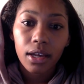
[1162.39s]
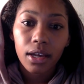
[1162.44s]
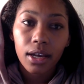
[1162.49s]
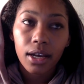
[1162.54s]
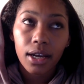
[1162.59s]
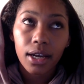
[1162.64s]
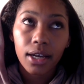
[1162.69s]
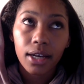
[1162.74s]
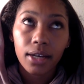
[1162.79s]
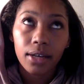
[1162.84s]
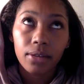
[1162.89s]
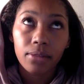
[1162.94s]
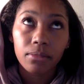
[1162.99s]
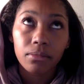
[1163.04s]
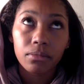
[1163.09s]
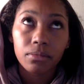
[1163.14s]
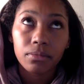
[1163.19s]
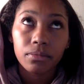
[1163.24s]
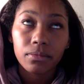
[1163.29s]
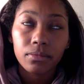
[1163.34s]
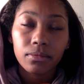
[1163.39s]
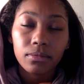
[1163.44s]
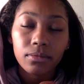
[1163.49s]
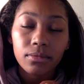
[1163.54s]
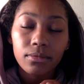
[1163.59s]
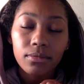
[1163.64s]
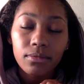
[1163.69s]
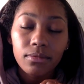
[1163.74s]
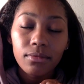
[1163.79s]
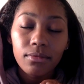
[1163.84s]

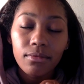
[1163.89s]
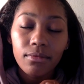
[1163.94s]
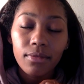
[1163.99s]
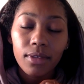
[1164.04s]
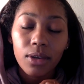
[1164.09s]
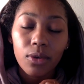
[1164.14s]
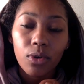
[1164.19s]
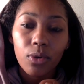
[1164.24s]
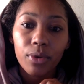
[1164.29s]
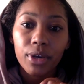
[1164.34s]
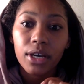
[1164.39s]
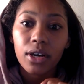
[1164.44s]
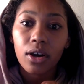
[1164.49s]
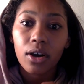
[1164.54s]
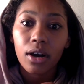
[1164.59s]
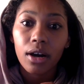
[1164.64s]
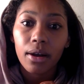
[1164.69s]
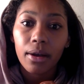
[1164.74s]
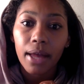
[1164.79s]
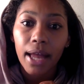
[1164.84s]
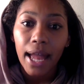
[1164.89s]
what we call